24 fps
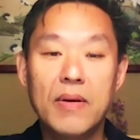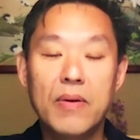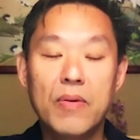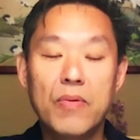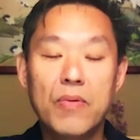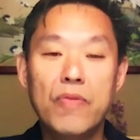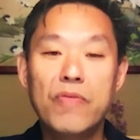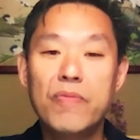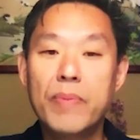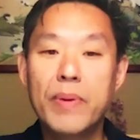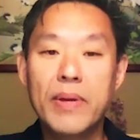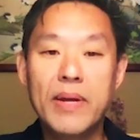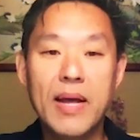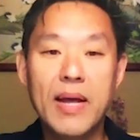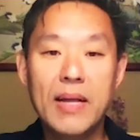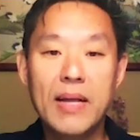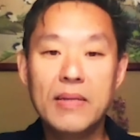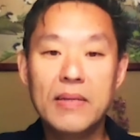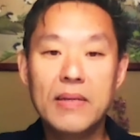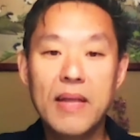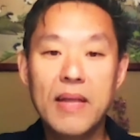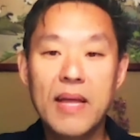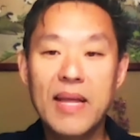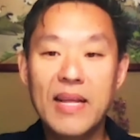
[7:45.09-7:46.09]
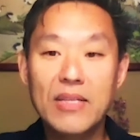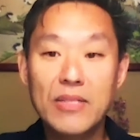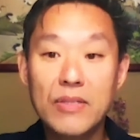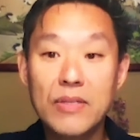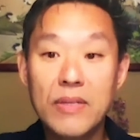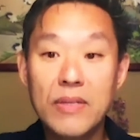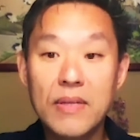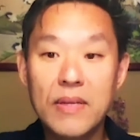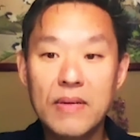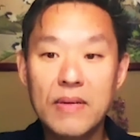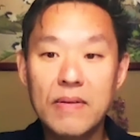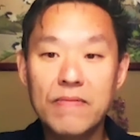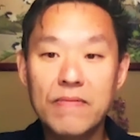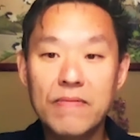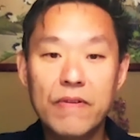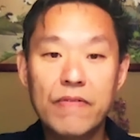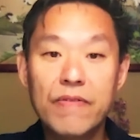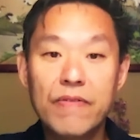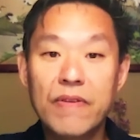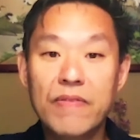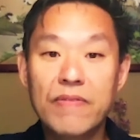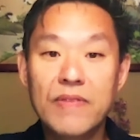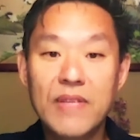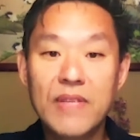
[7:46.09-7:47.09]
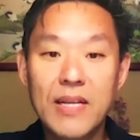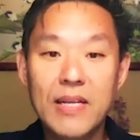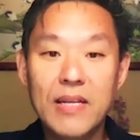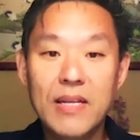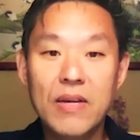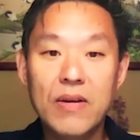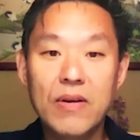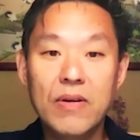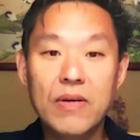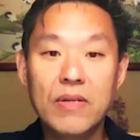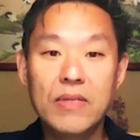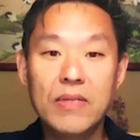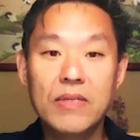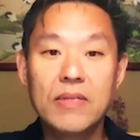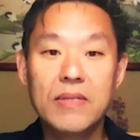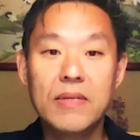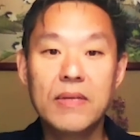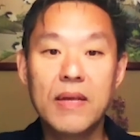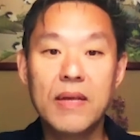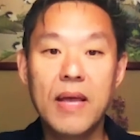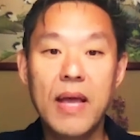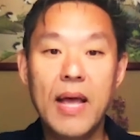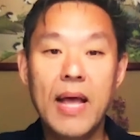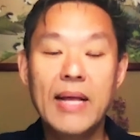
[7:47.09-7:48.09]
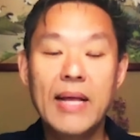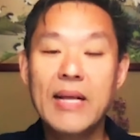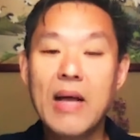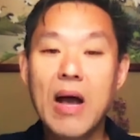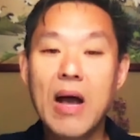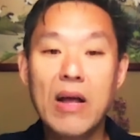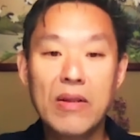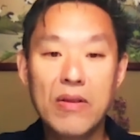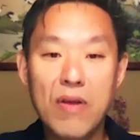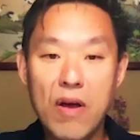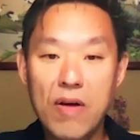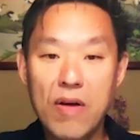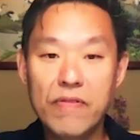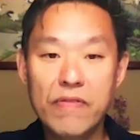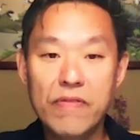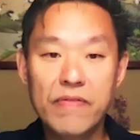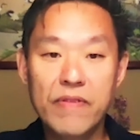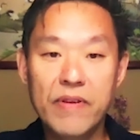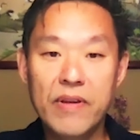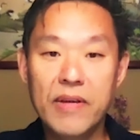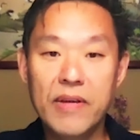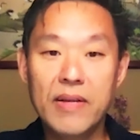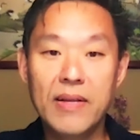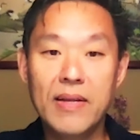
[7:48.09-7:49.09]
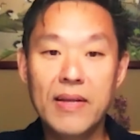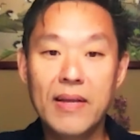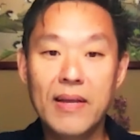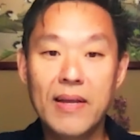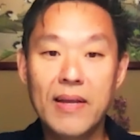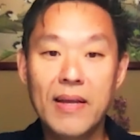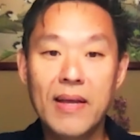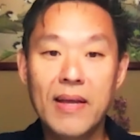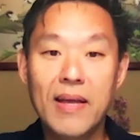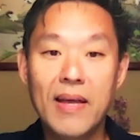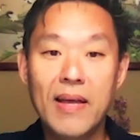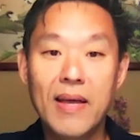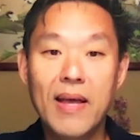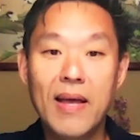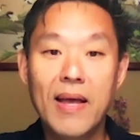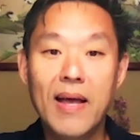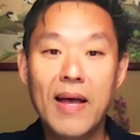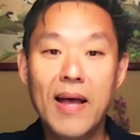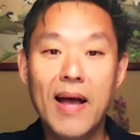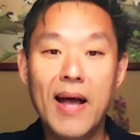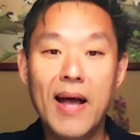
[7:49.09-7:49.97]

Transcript: who've been on insulin for 15 years and gotten off of it. I